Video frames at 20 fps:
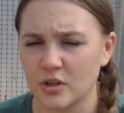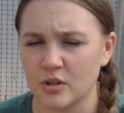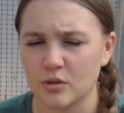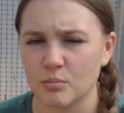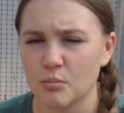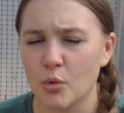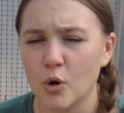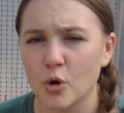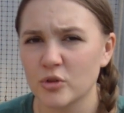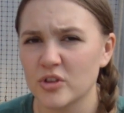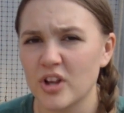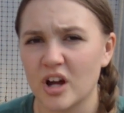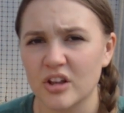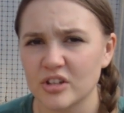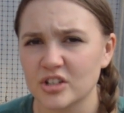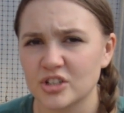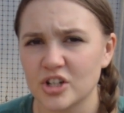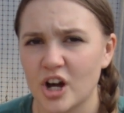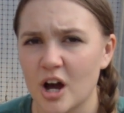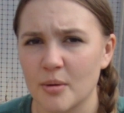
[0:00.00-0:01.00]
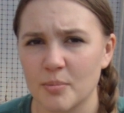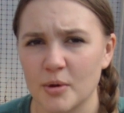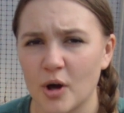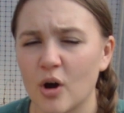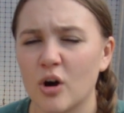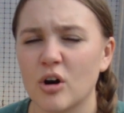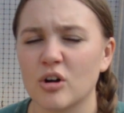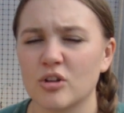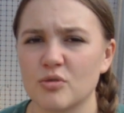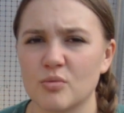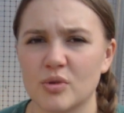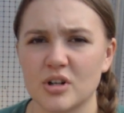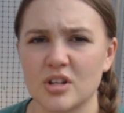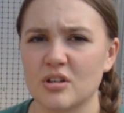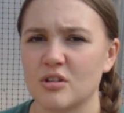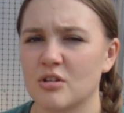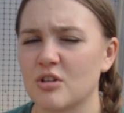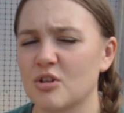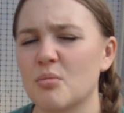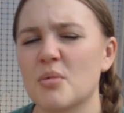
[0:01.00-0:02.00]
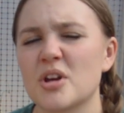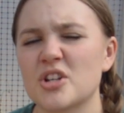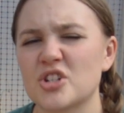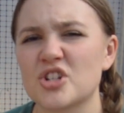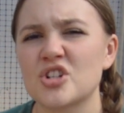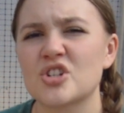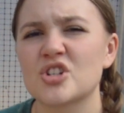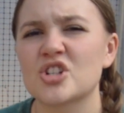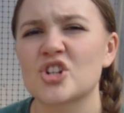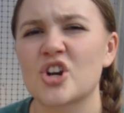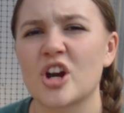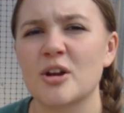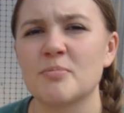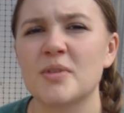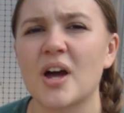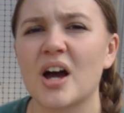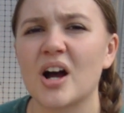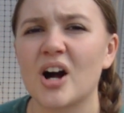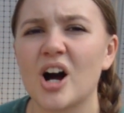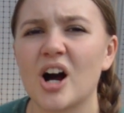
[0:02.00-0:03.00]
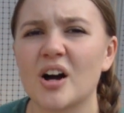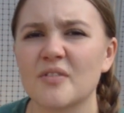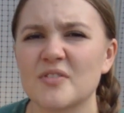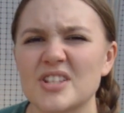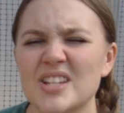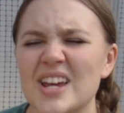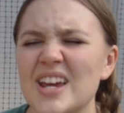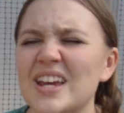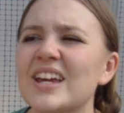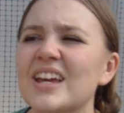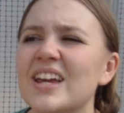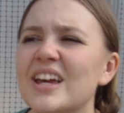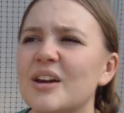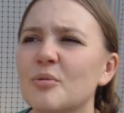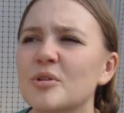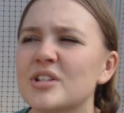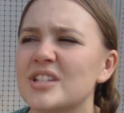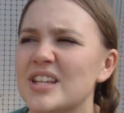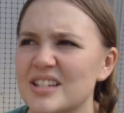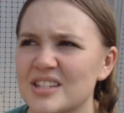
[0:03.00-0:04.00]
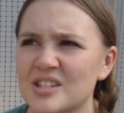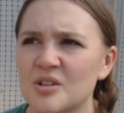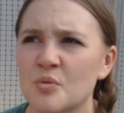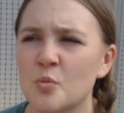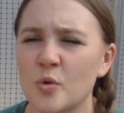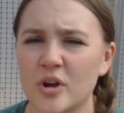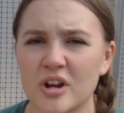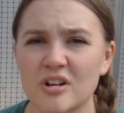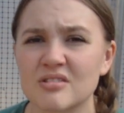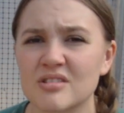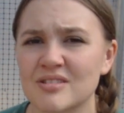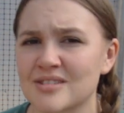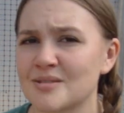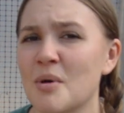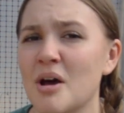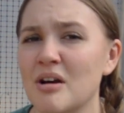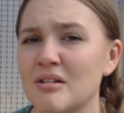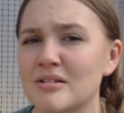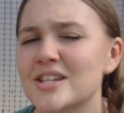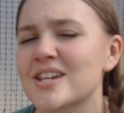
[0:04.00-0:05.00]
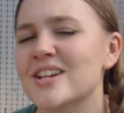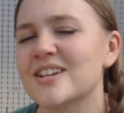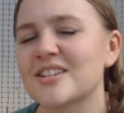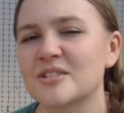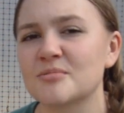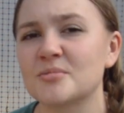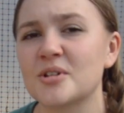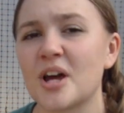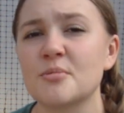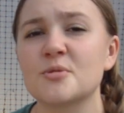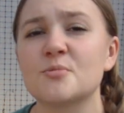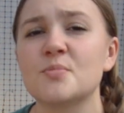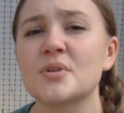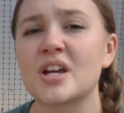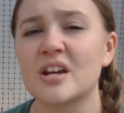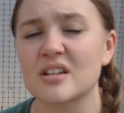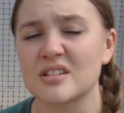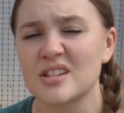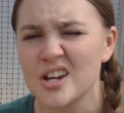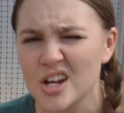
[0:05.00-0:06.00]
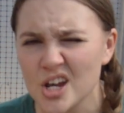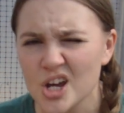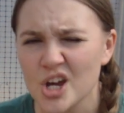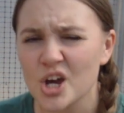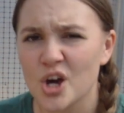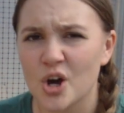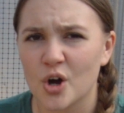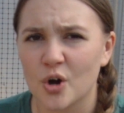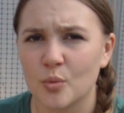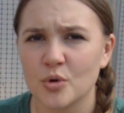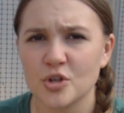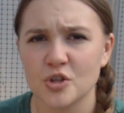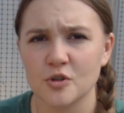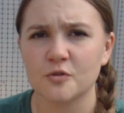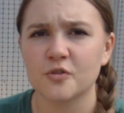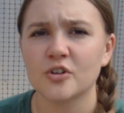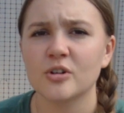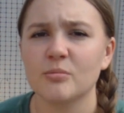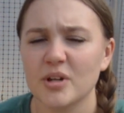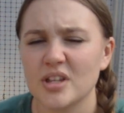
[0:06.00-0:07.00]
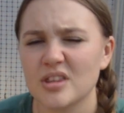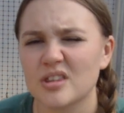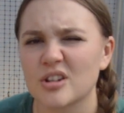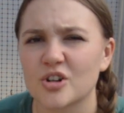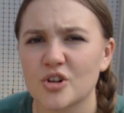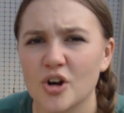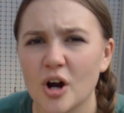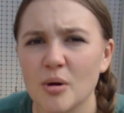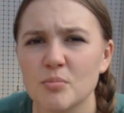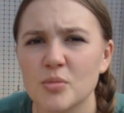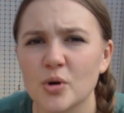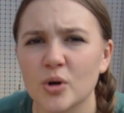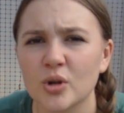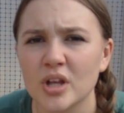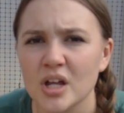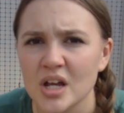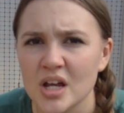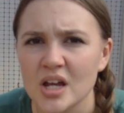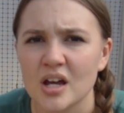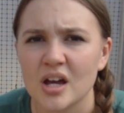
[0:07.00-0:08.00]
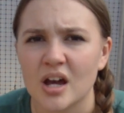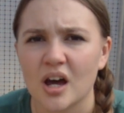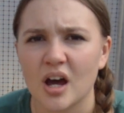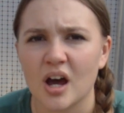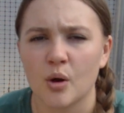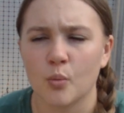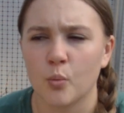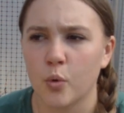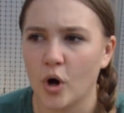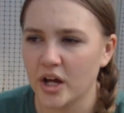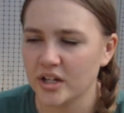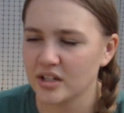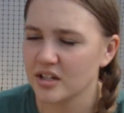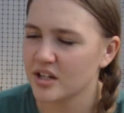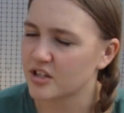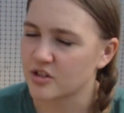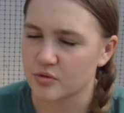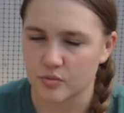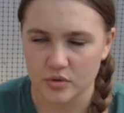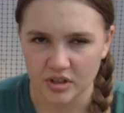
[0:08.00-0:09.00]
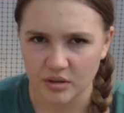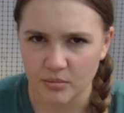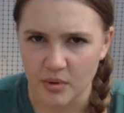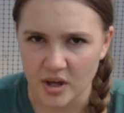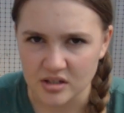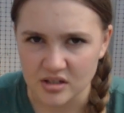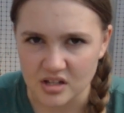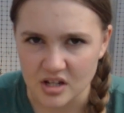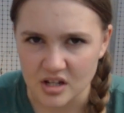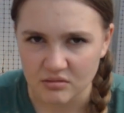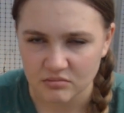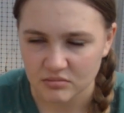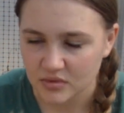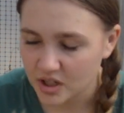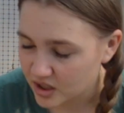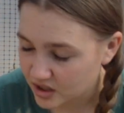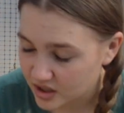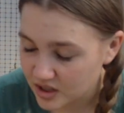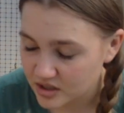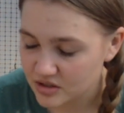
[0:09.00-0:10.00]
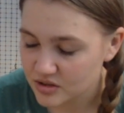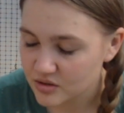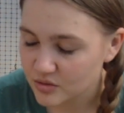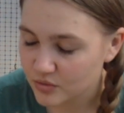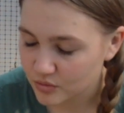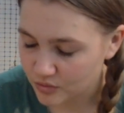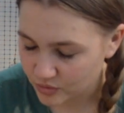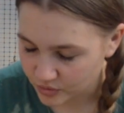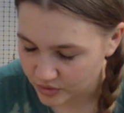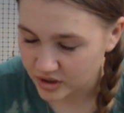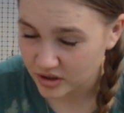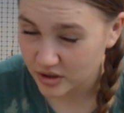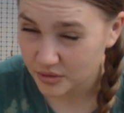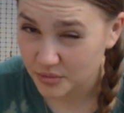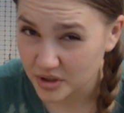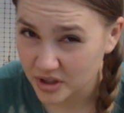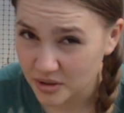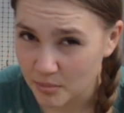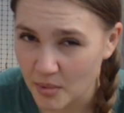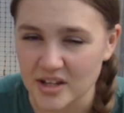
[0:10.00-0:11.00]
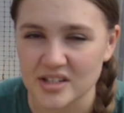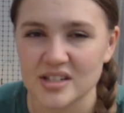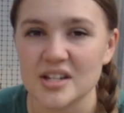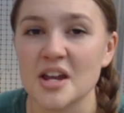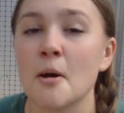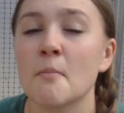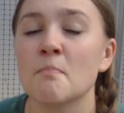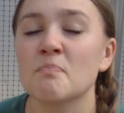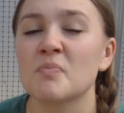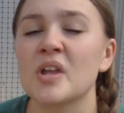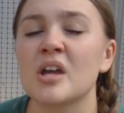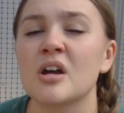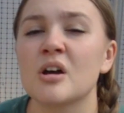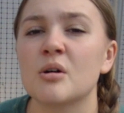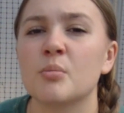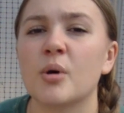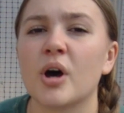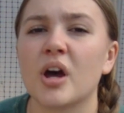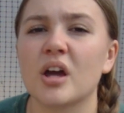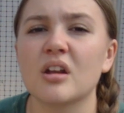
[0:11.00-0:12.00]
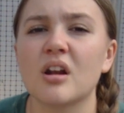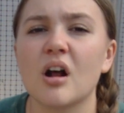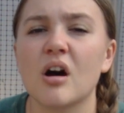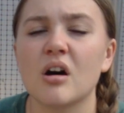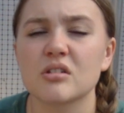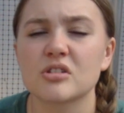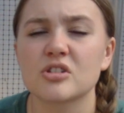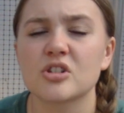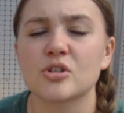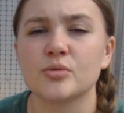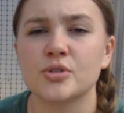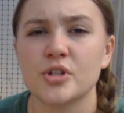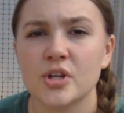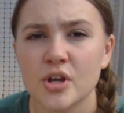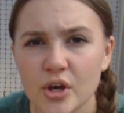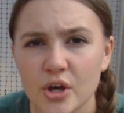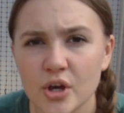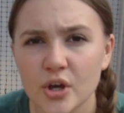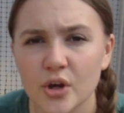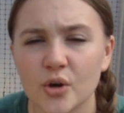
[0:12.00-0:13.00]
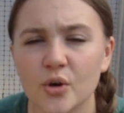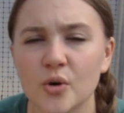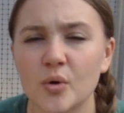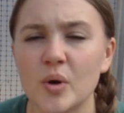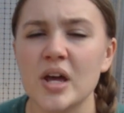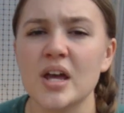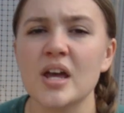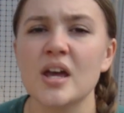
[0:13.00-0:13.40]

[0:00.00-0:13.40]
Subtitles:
mold on the top at all. You want to, make sure you scrape that off, and it would get some weird smells sometimes, because when you ferment the crumble, one, it's really messy. It gets really, really messy, but also two,